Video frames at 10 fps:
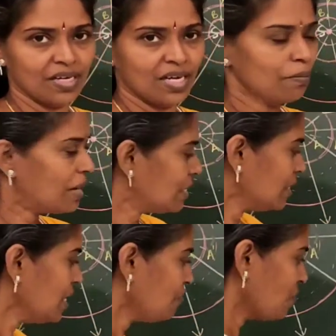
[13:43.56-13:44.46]
But
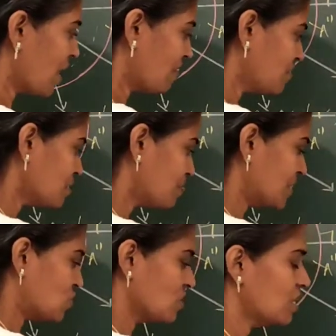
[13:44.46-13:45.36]
if you have this
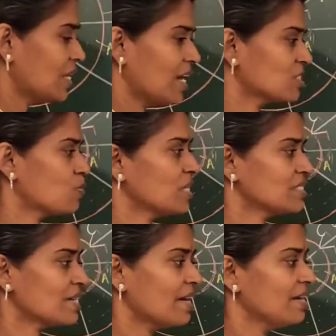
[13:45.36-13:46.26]
picture, it explains
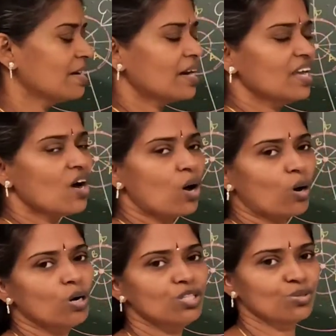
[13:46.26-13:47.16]
clearly
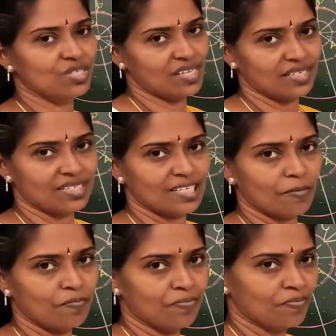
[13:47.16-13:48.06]
all those things.
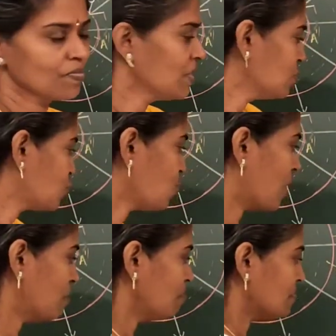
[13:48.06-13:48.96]
So
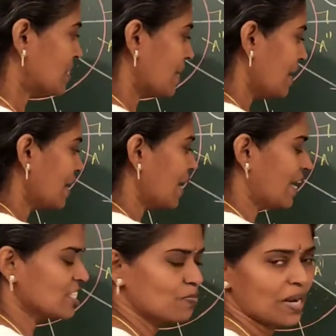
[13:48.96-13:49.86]
once again I will
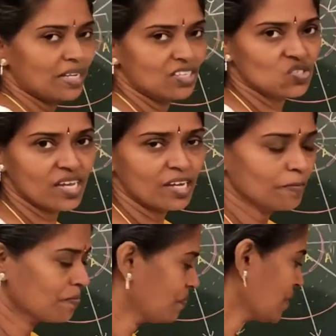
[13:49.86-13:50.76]
explain this thing.
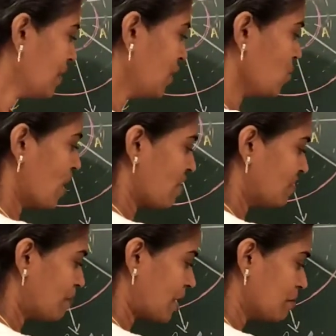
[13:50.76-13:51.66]
You have the
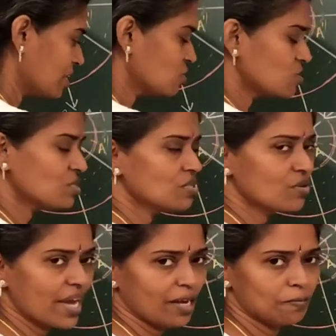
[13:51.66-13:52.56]
primary source,
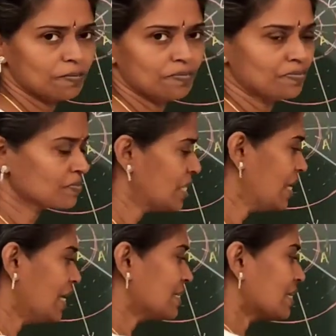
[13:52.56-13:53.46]
okay?
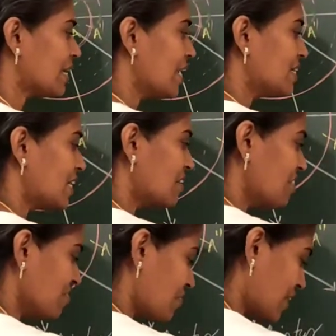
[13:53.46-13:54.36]
It created a
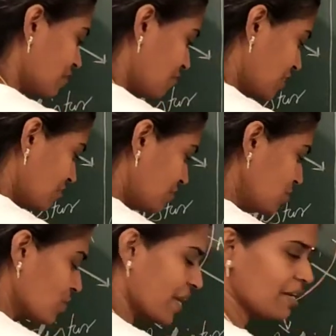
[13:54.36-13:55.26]
wavefront F1, F2,
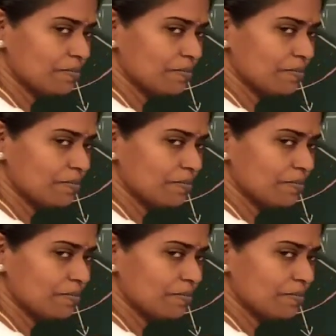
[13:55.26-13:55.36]
okay?